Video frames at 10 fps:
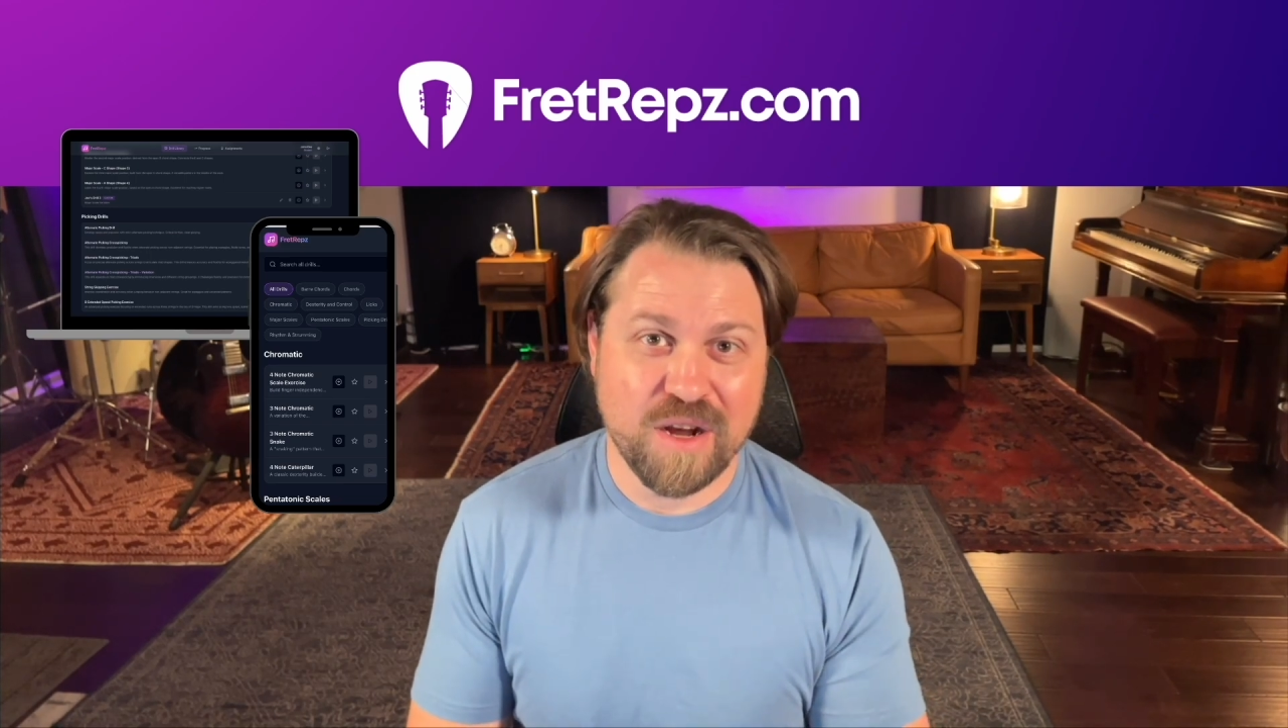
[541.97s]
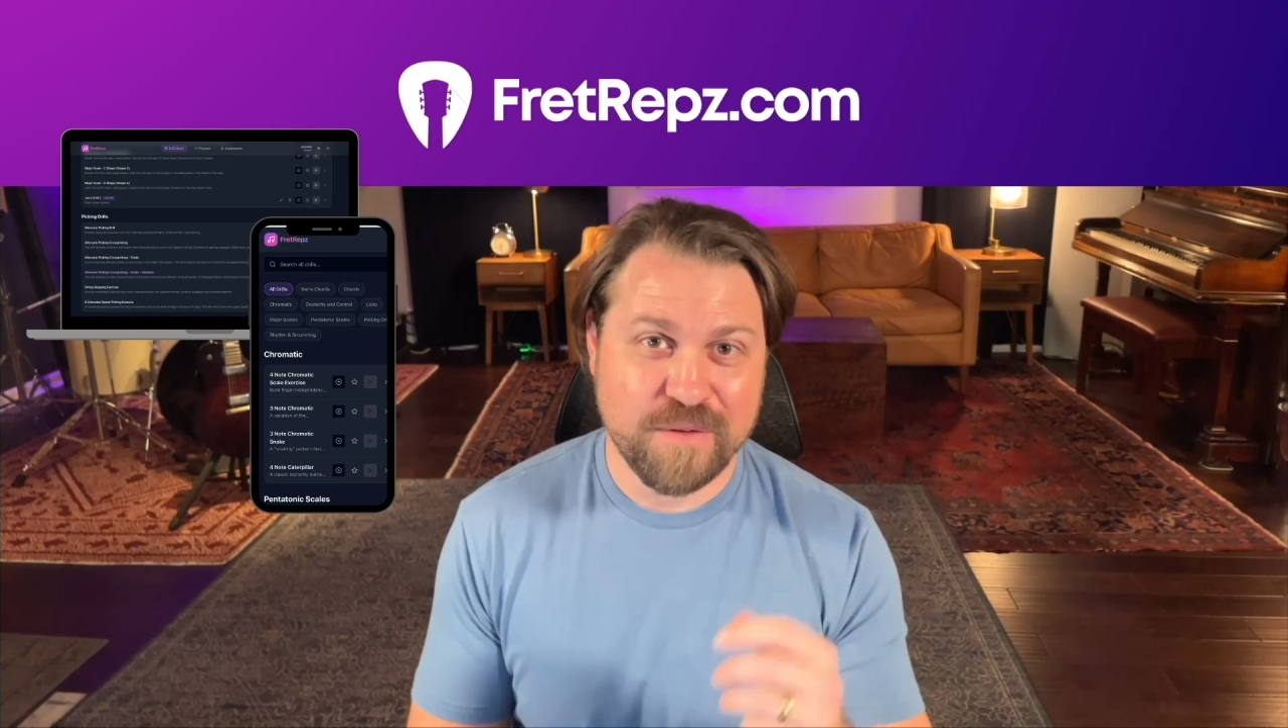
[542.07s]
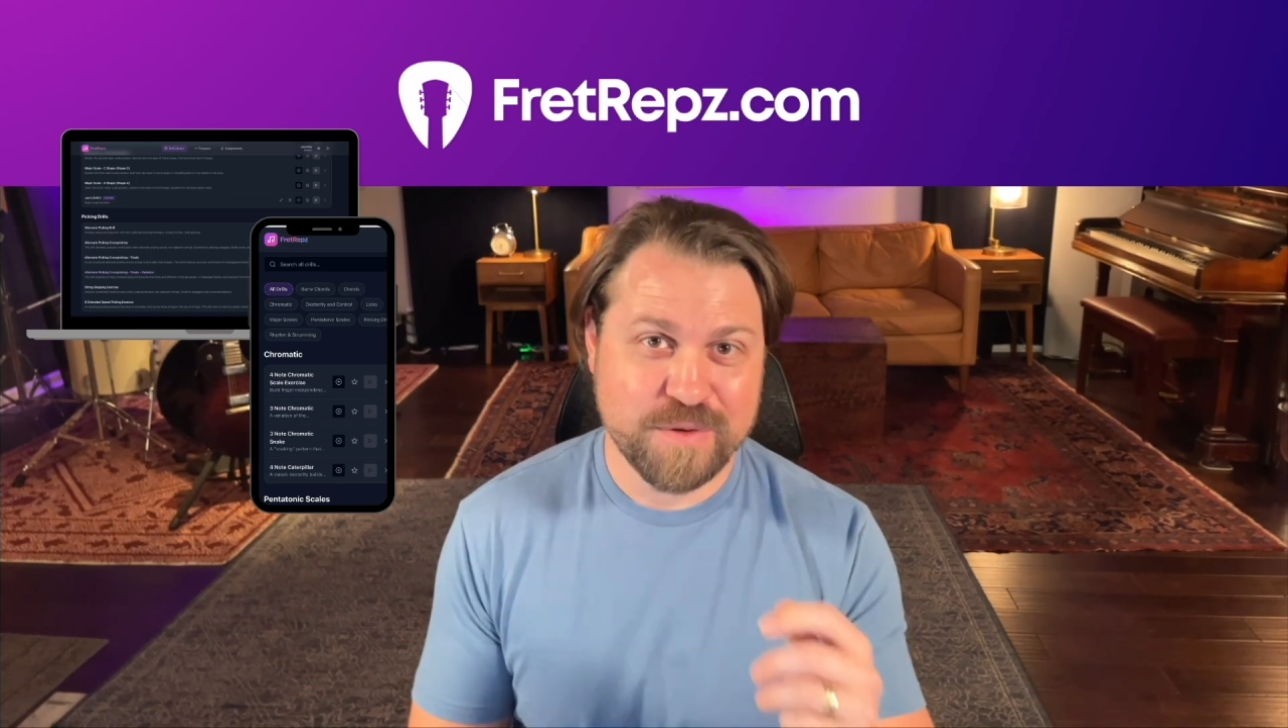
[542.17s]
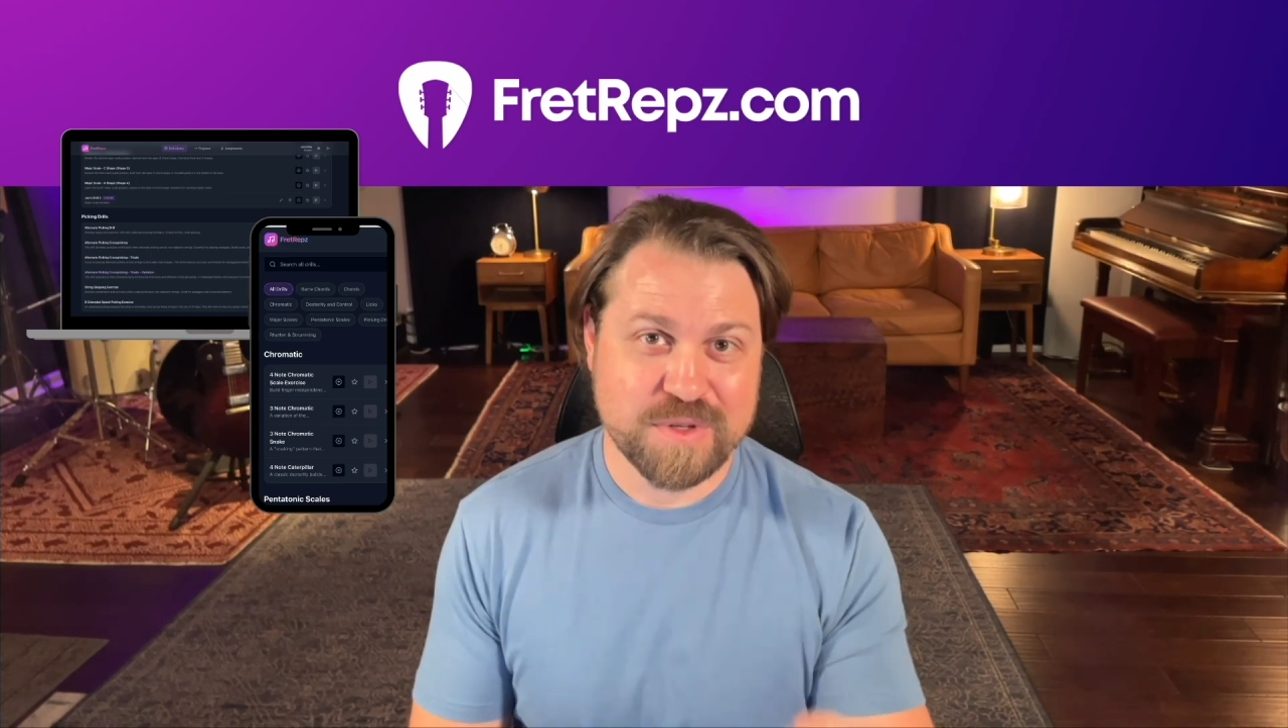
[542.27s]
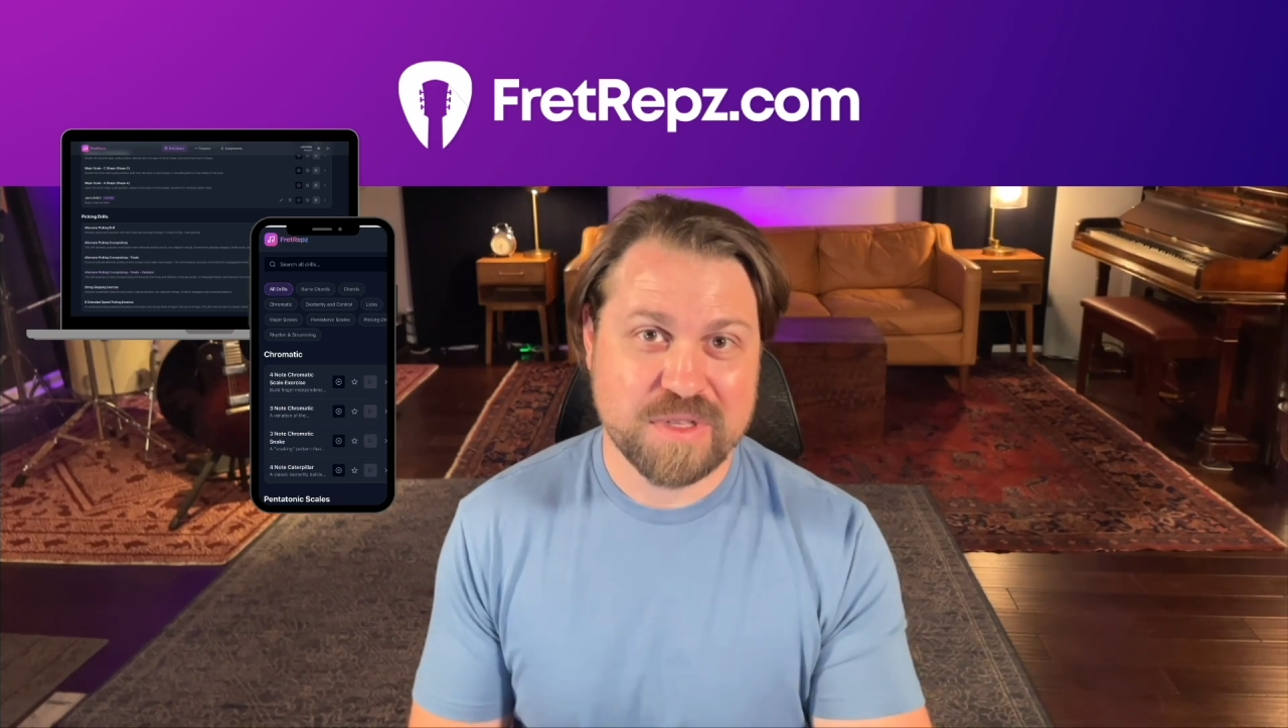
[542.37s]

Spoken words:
offers